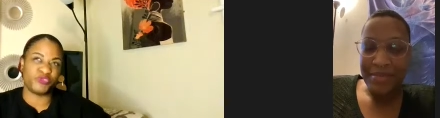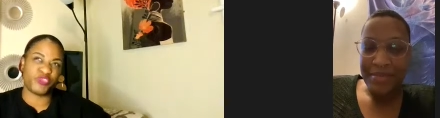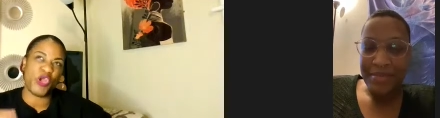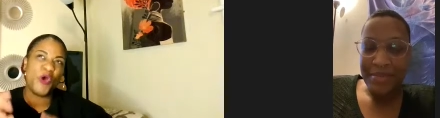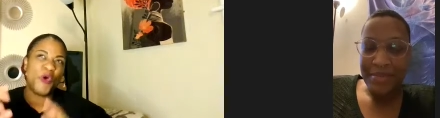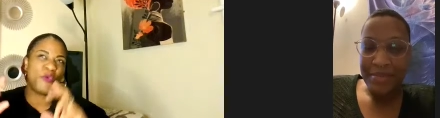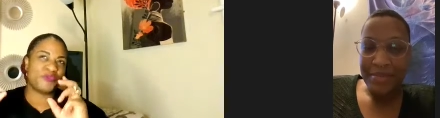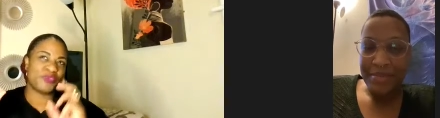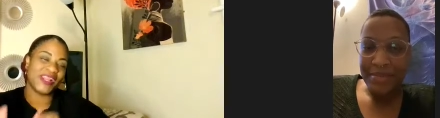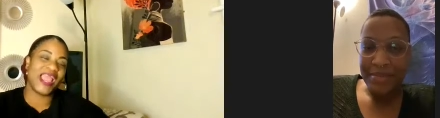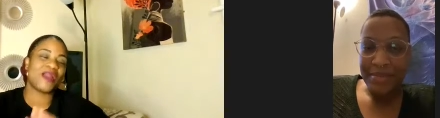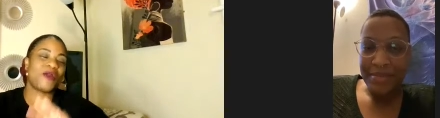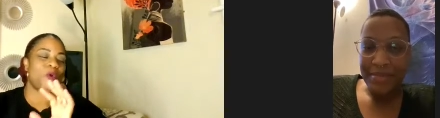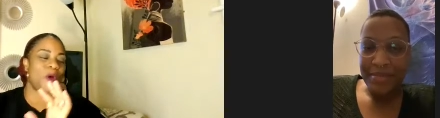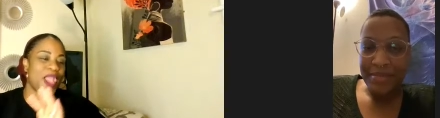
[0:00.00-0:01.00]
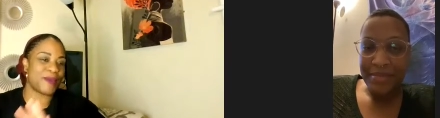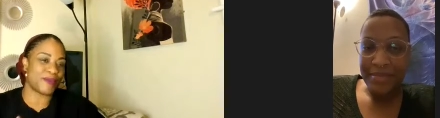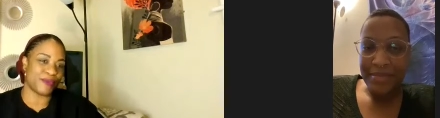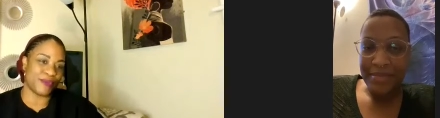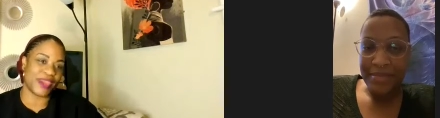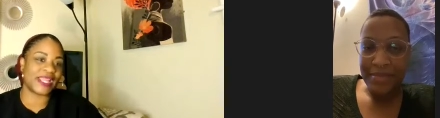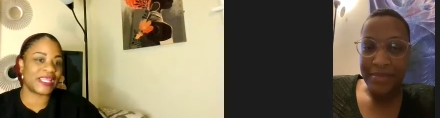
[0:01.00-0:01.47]
Speaker 1: don't they're not quite
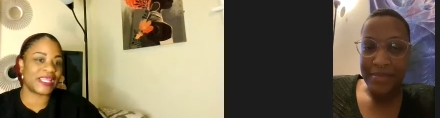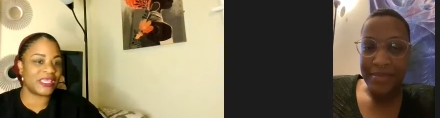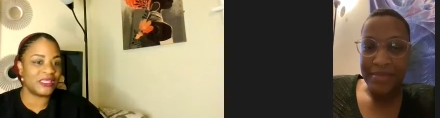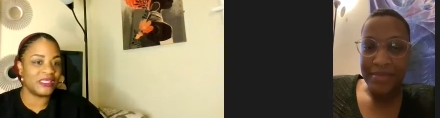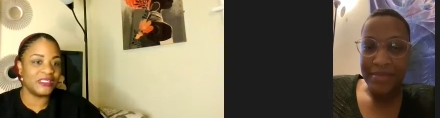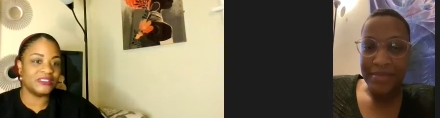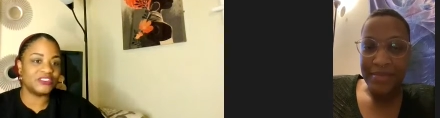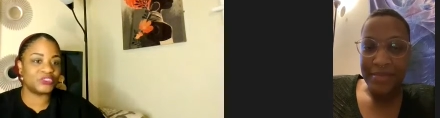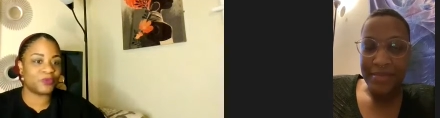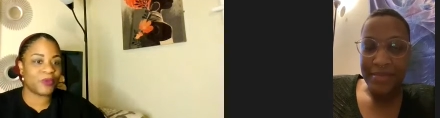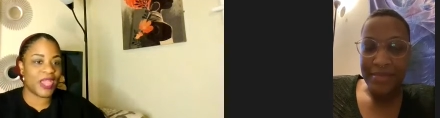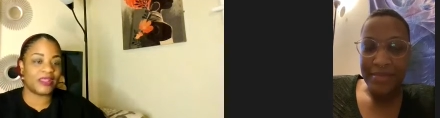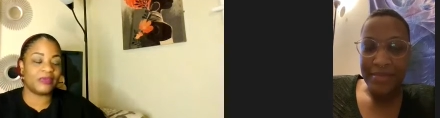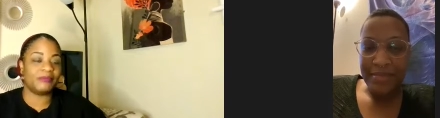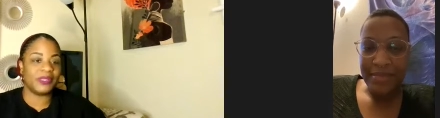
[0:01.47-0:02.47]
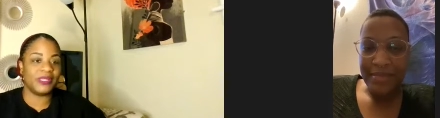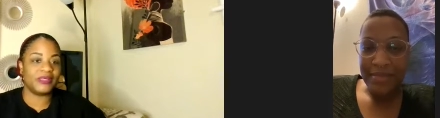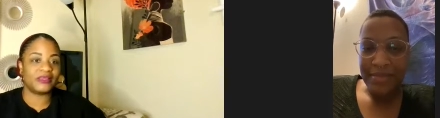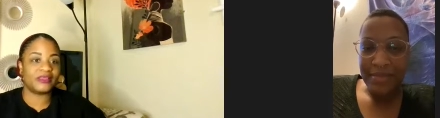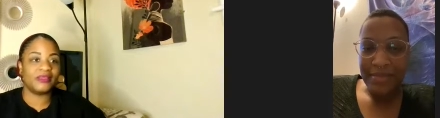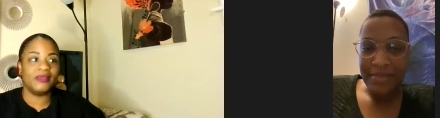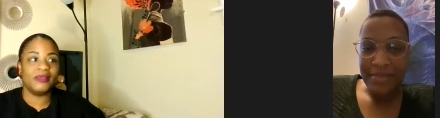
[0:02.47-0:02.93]
ready to write a book,
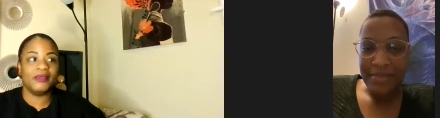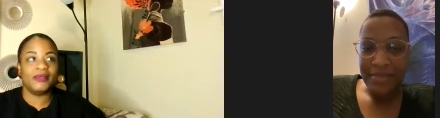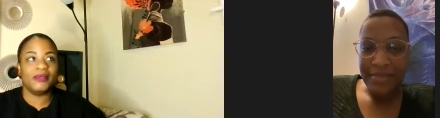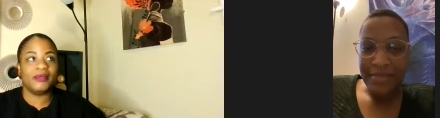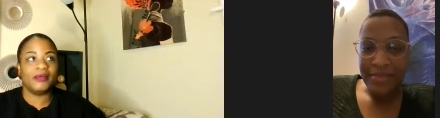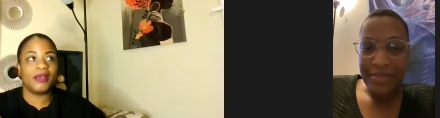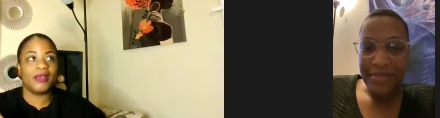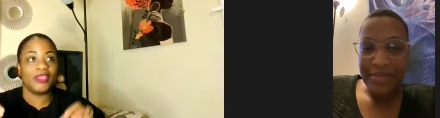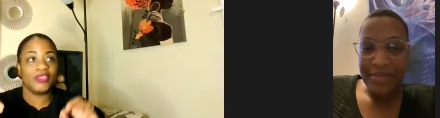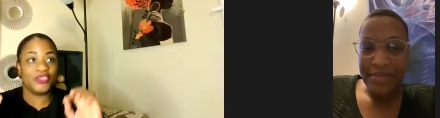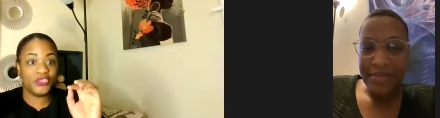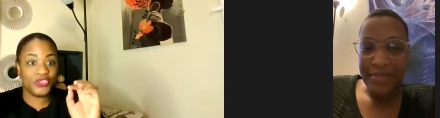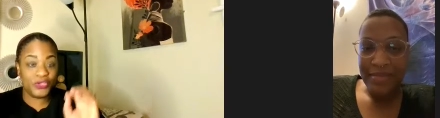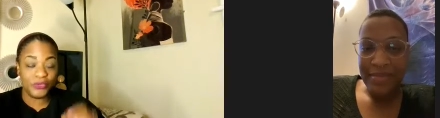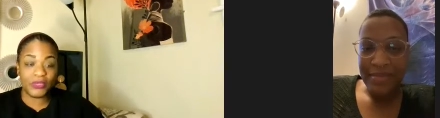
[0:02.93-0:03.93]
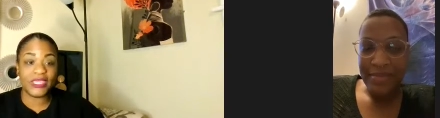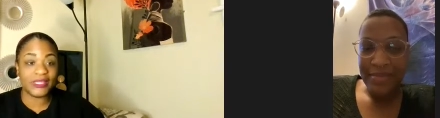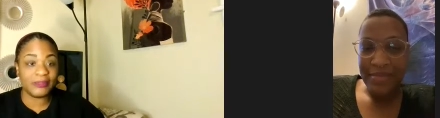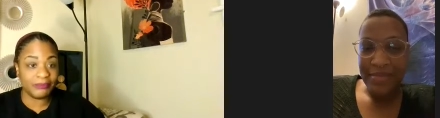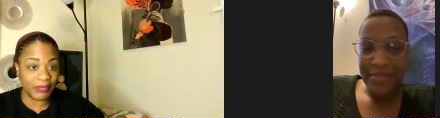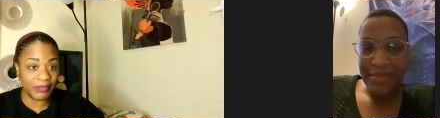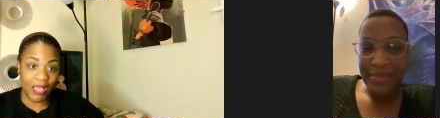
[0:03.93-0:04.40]
you
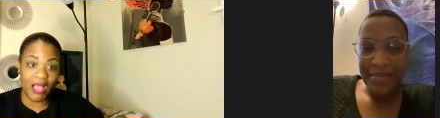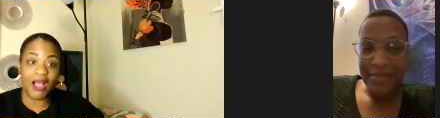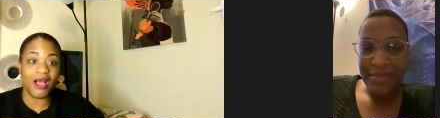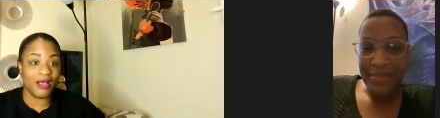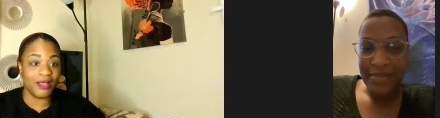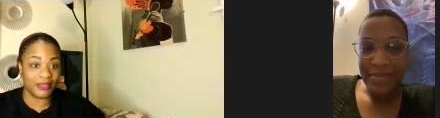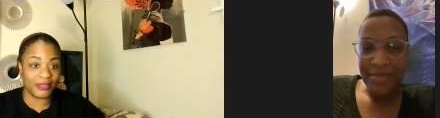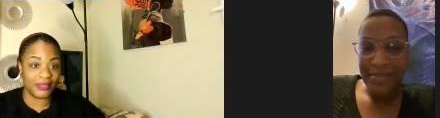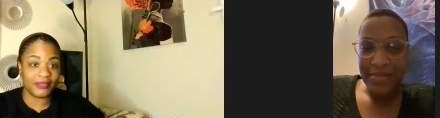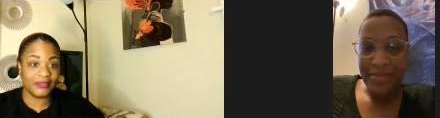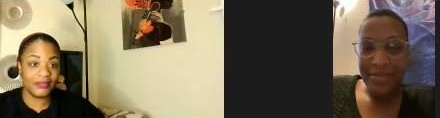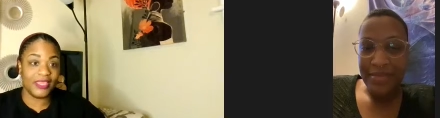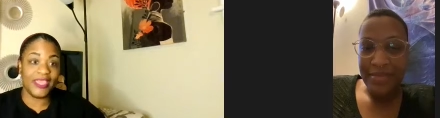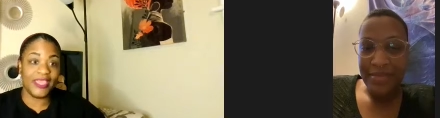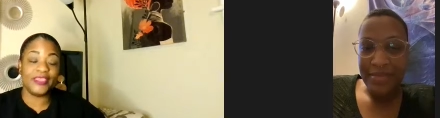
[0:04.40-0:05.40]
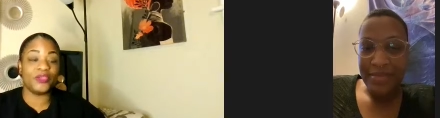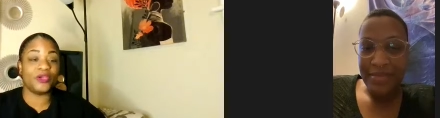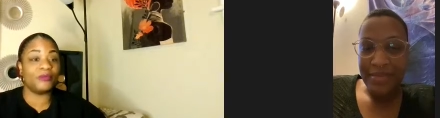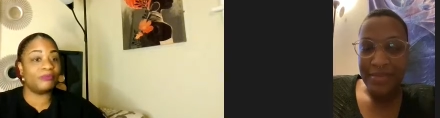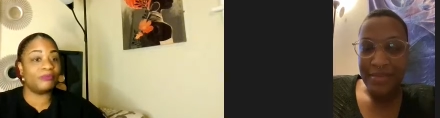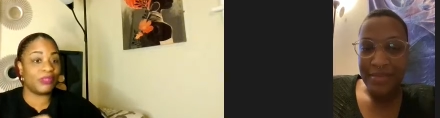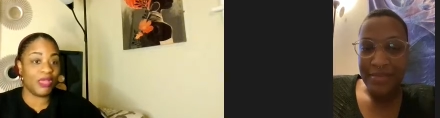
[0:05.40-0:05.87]
can blog and
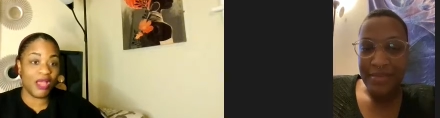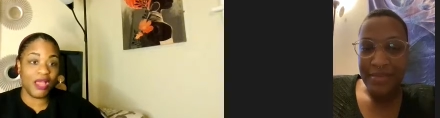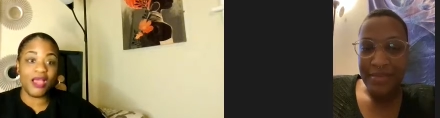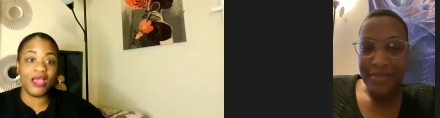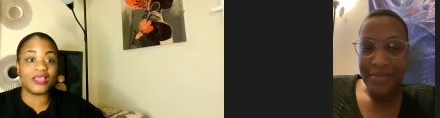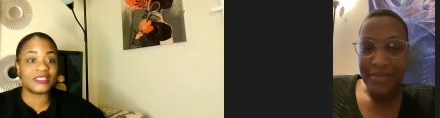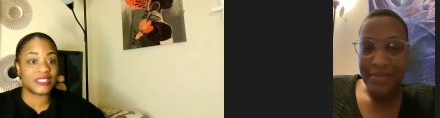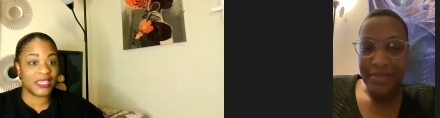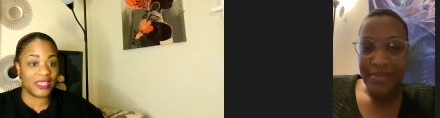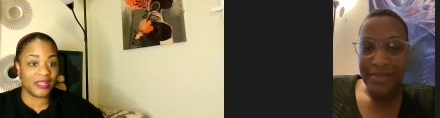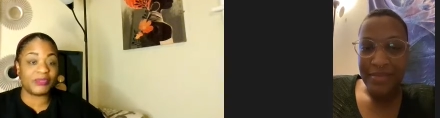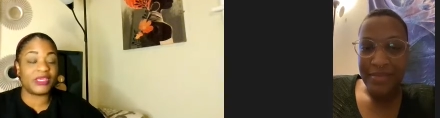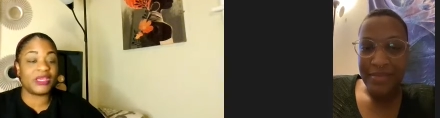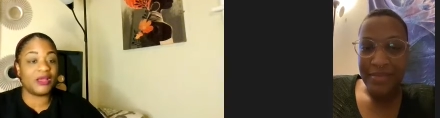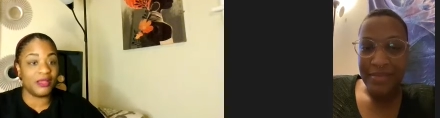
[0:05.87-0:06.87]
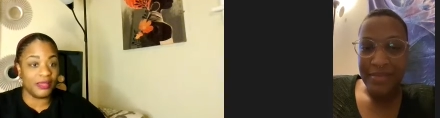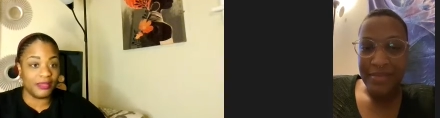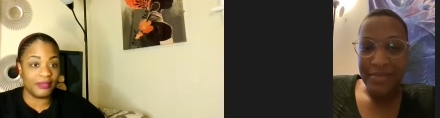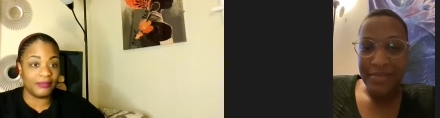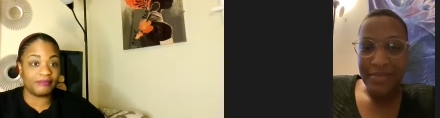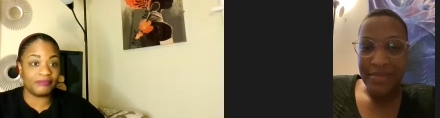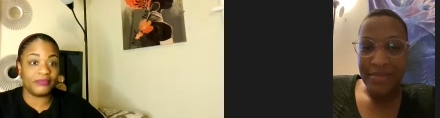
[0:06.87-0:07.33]
your blogs can
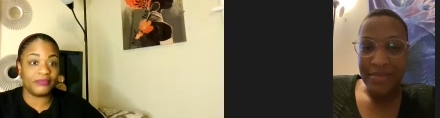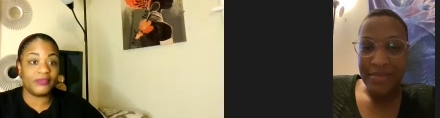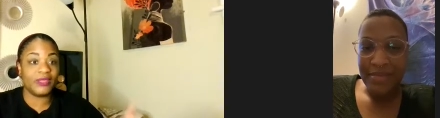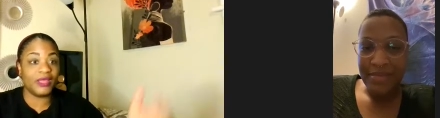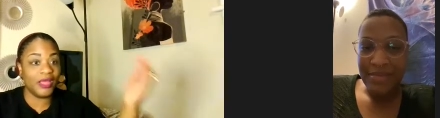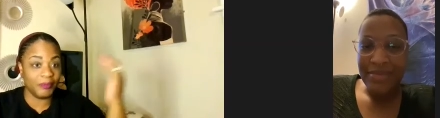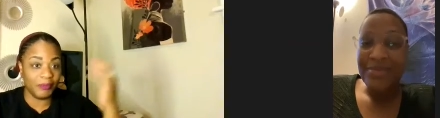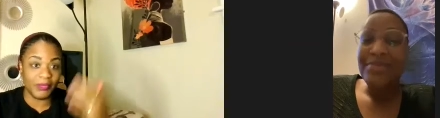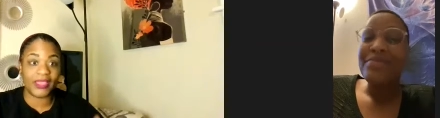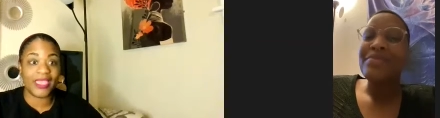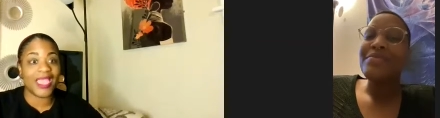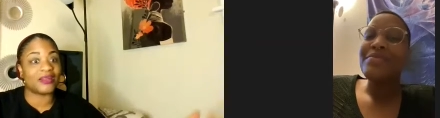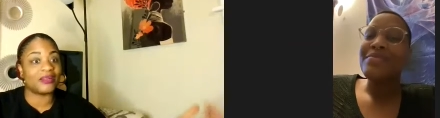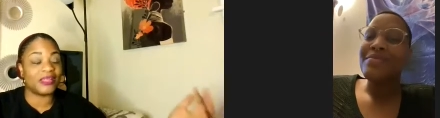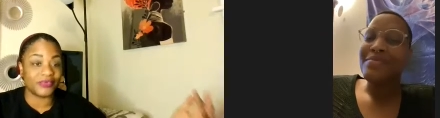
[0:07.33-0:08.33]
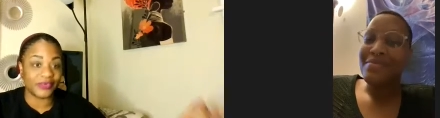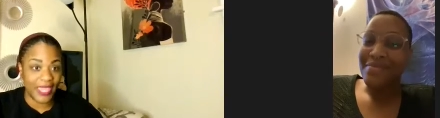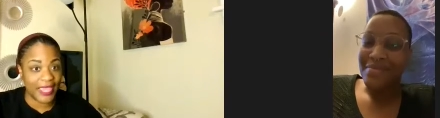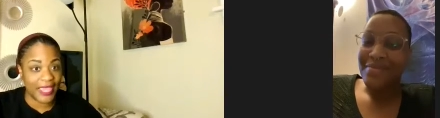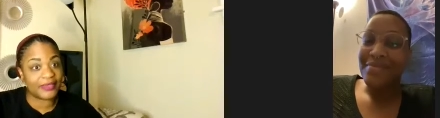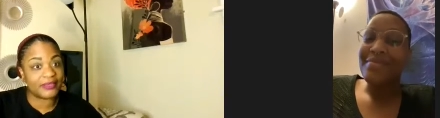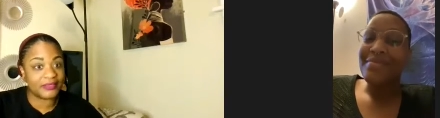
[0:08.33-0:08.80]
become a book at a later
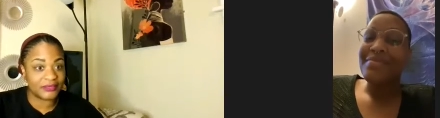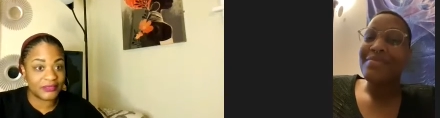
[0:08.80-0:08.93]
date.